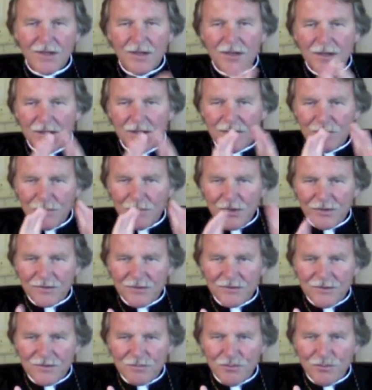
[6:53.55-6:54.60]
In the midst
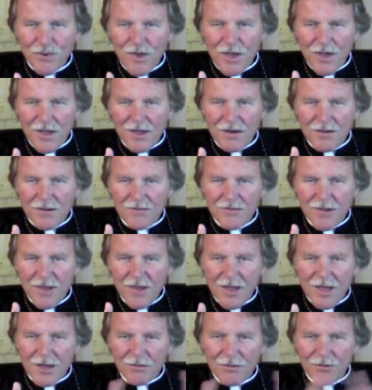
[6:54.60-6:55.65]
of the pain and the
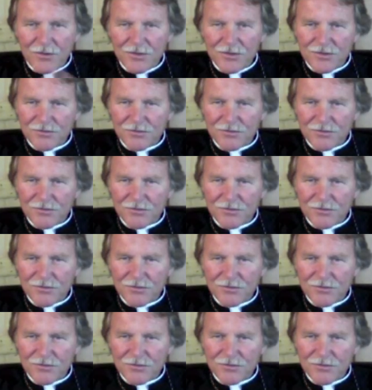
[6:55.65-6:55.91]
anguish,